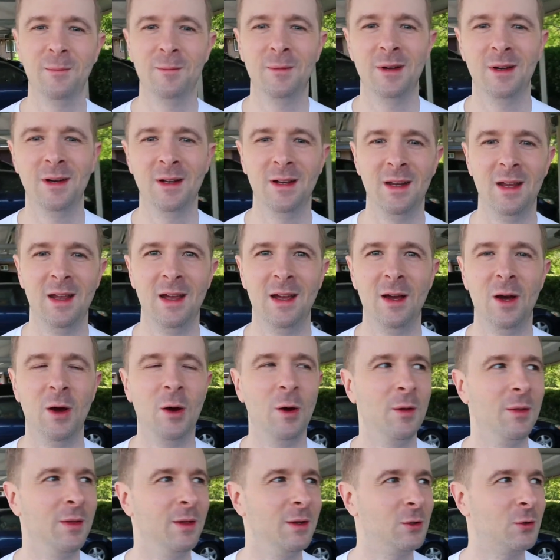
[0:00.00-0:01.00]
but yeah,
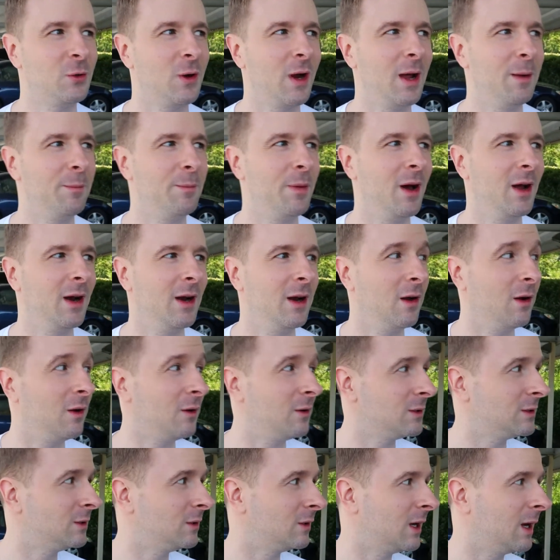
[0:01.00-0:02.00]
oh, and the tripod. It
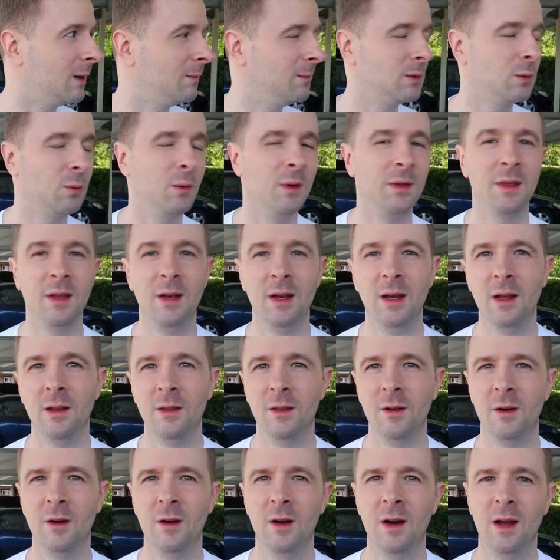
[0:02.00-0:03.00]
also comes with
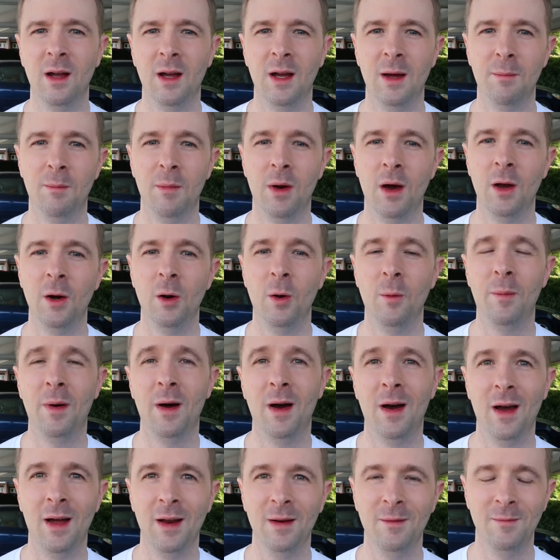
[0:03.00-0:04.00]
another uh,
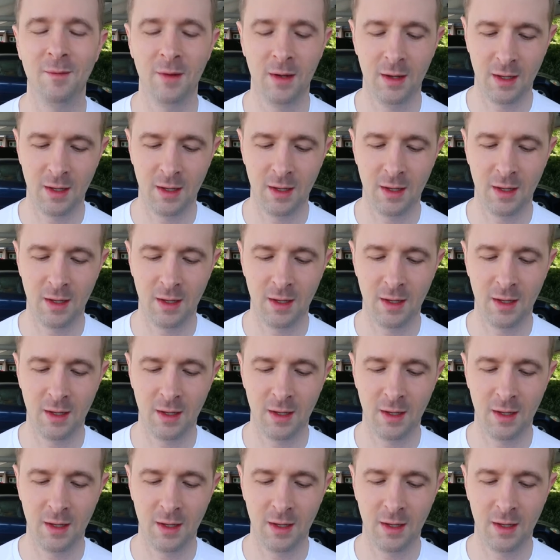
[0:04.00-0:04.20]
monopod.